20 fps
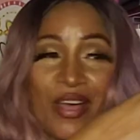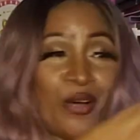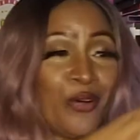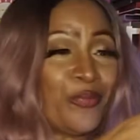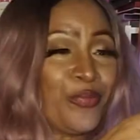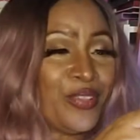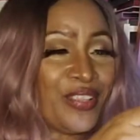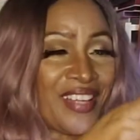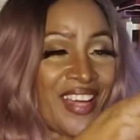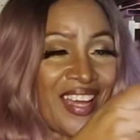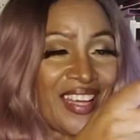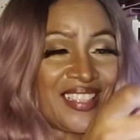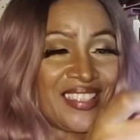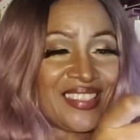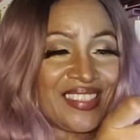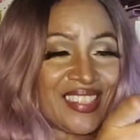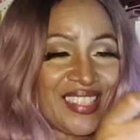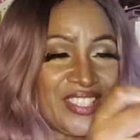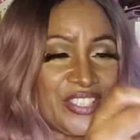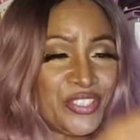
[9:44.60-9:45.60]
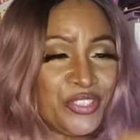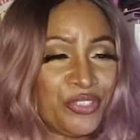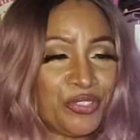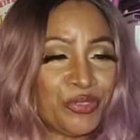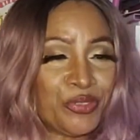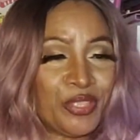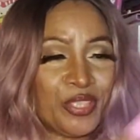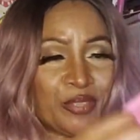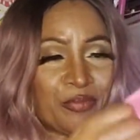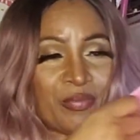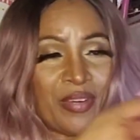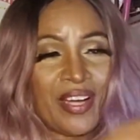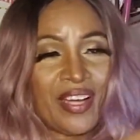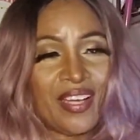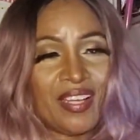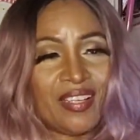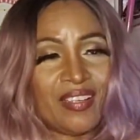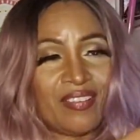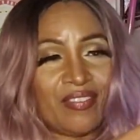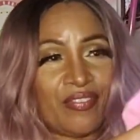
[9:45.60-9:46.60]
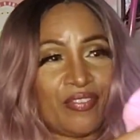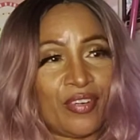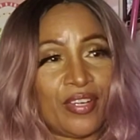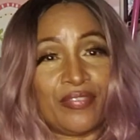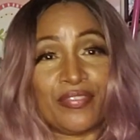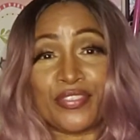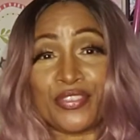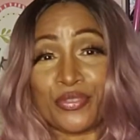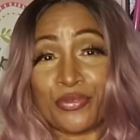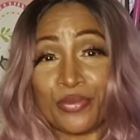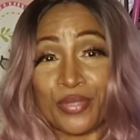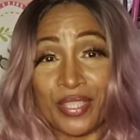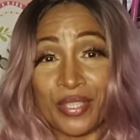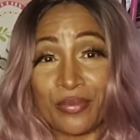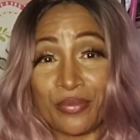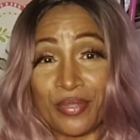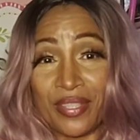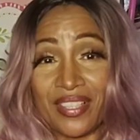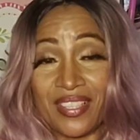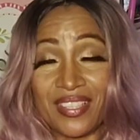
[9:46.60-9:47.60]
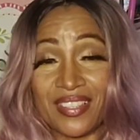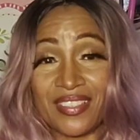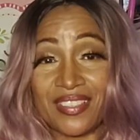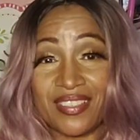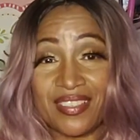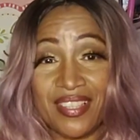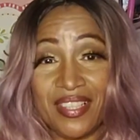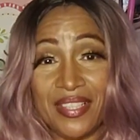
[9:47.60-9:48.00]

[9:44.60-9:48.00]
hope you guys enjoyed my Forever 21